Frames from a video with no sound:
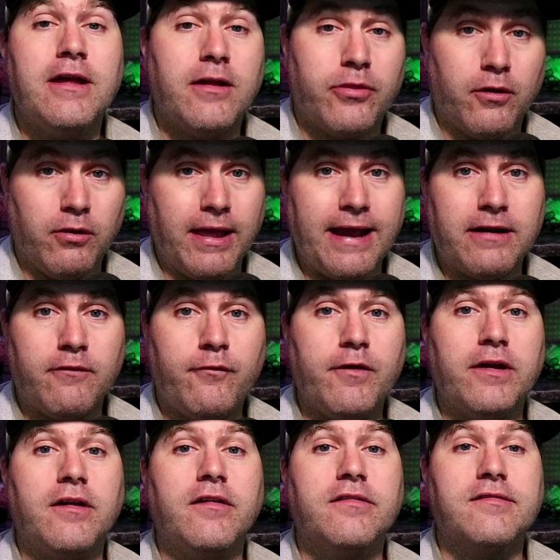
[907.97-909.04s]
the
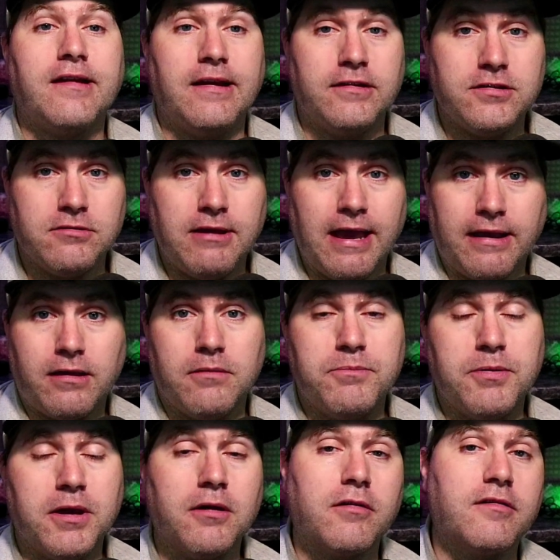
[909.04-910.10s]
landfills and to get
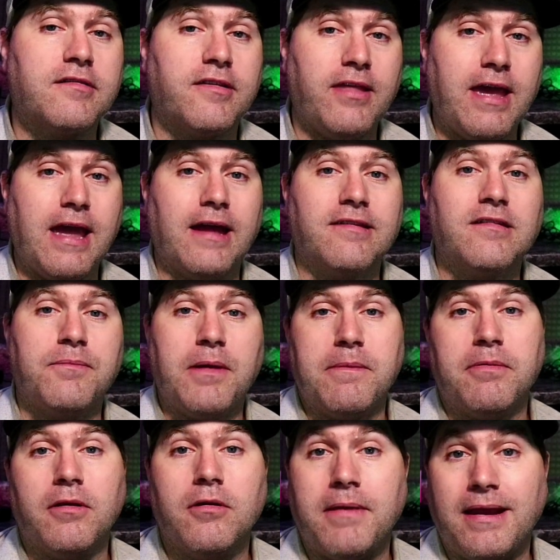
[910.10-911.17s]
computers in the hands of
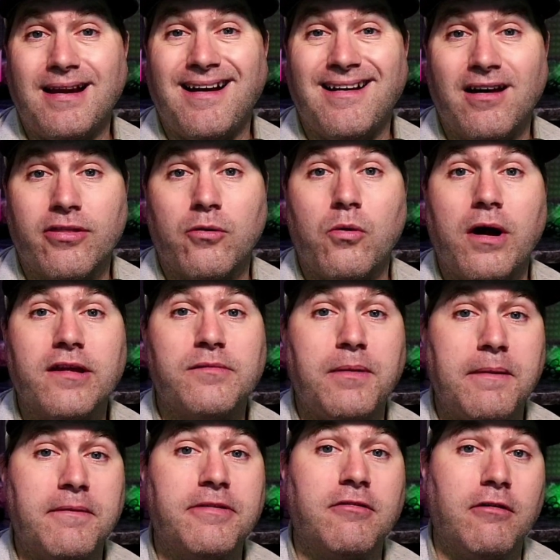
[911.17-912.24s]
people who may not otherwise be
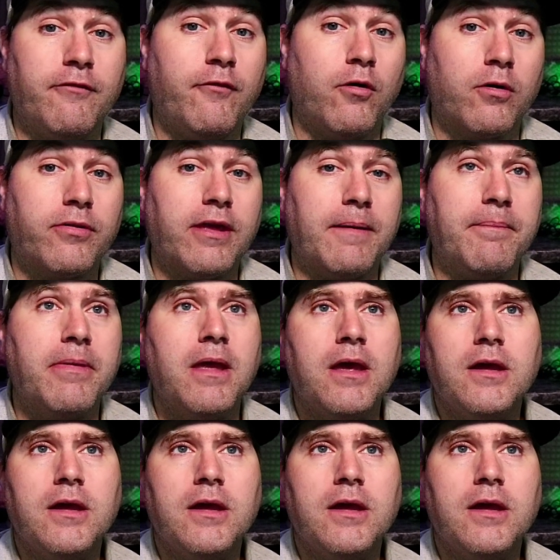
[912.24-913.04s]
able to afford them.